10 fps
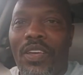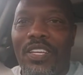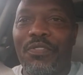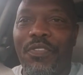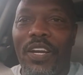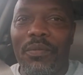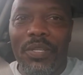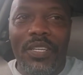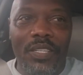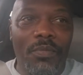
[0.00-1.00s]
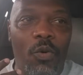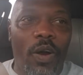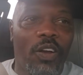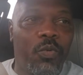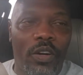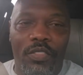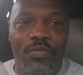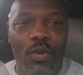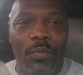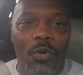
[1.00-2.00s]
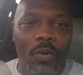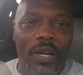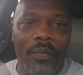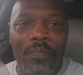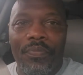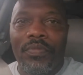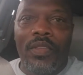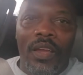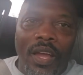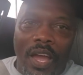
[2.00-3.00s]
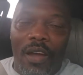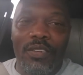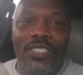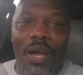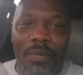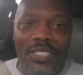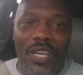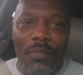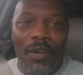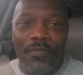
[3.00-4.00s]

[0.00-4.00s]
It's funny because my wife wanted to throw them away. Every time I take my